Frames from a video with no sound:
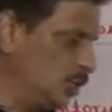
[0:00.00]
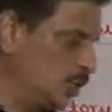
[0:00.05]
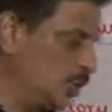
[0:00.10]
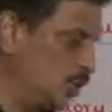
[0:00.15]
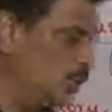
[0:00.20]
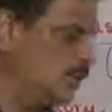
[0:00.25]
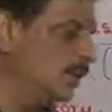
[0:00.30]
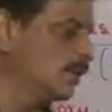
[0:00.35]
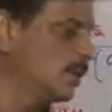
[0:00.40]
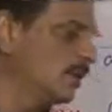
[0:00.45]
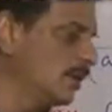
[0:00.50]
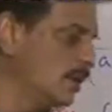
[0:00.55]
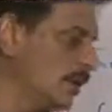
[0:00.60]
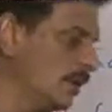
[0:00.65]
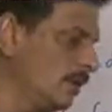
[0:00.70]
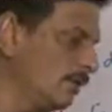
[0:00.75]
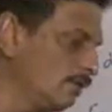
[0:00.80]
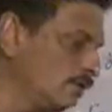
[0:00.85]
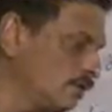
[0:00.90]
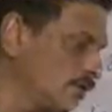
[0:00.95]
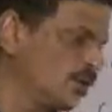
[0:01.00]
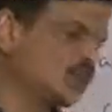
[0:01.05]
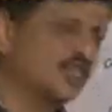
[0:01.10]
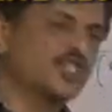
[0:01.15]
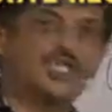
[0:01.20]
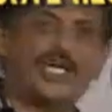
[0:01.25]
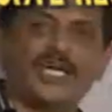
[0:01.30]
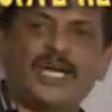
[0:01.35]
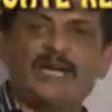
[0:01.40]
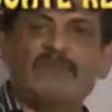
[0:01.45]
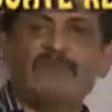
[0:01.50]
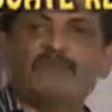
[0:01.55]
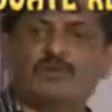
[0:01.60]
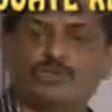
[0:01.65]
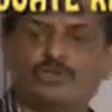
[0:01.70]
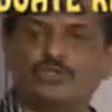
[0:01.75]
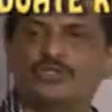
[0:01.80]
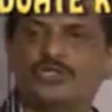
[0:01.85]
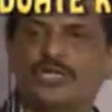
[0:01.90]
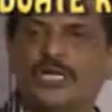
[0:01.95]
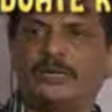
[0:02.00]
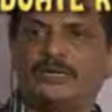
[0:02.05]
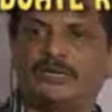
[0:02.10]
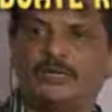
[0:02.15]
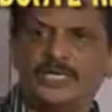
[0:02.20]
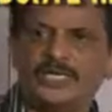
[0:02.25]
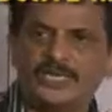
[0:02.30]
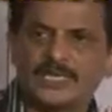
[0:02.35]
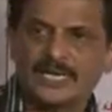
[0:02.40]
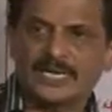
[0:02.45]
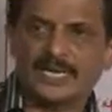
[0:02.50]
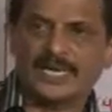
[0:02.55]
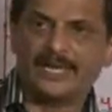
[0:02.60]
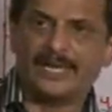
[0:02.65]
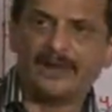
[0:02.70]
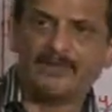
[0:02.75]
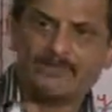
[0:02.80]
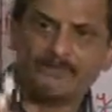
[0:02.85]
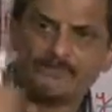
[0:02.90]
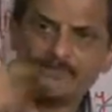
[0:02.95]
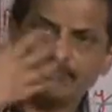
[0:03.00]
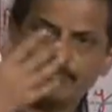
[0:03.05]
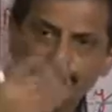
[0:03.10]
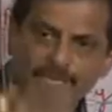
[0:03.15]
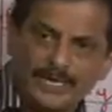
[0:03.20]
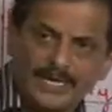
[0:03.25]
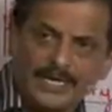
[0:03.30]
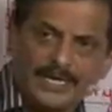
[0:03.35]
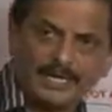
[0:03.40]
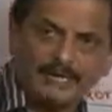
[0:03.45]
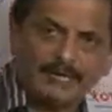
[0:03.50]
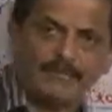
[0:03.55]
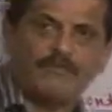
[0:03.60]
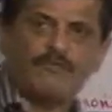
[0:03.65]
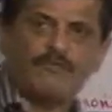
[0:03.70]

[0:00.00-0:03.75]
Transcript: to. Prostrate, prostrate means lying, bending your